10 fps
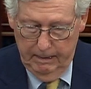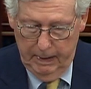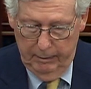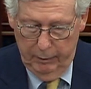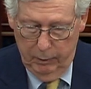
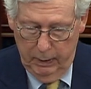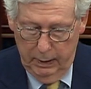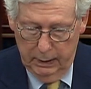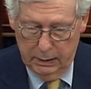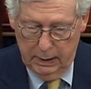Everywhere
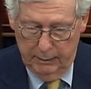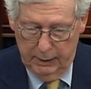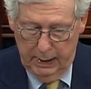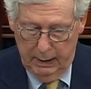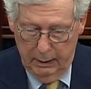except the
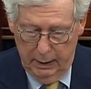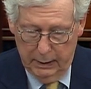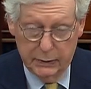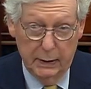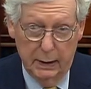
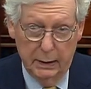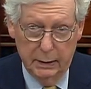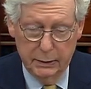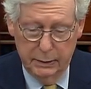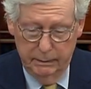IRS, that
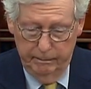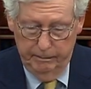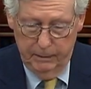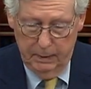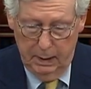is,
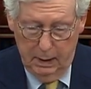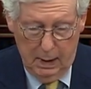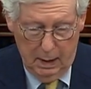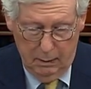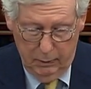
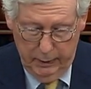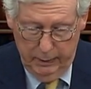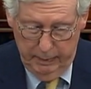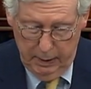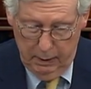uh, where the
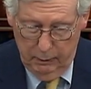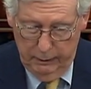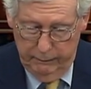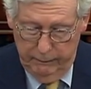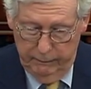bill would
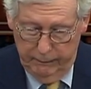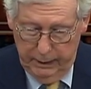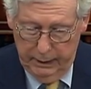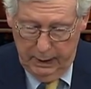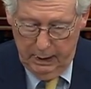
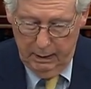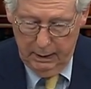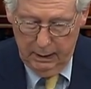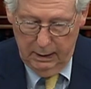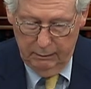fund the
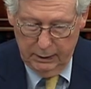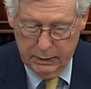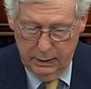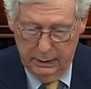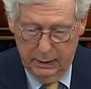hiring of,
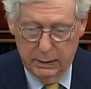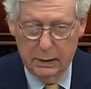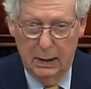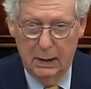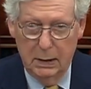listen to this,
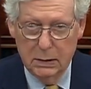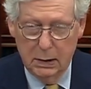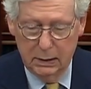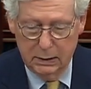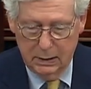
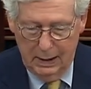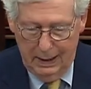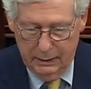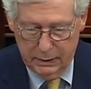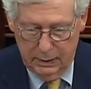
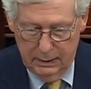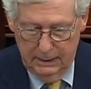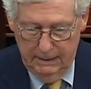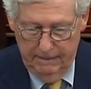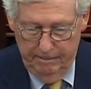86,000,
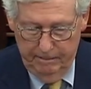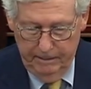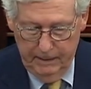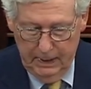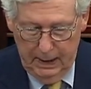
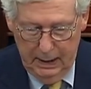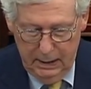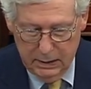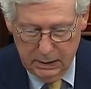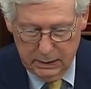
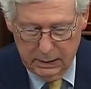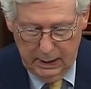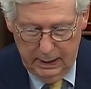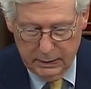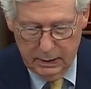
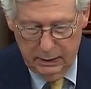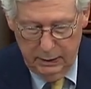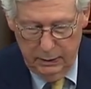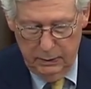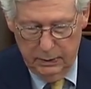86,000
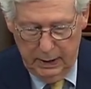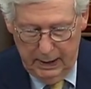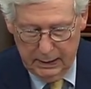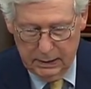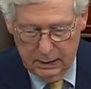new
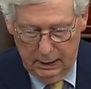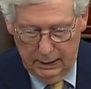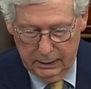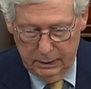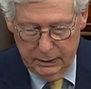tax
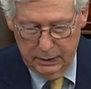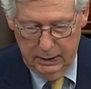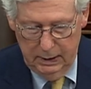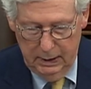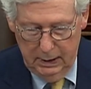collectors,
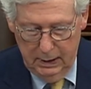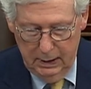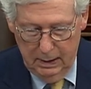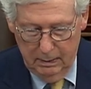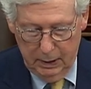
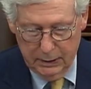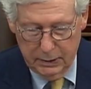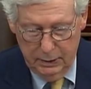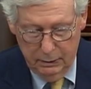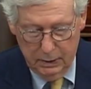plus
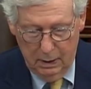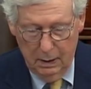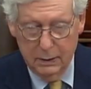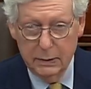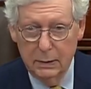new
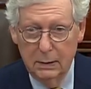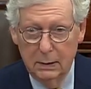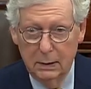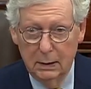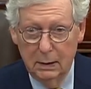cars
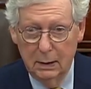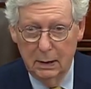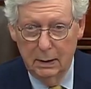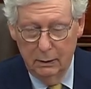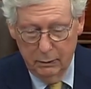
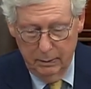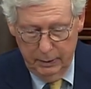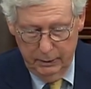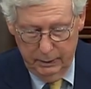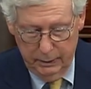and new
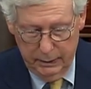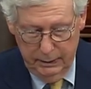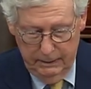computers.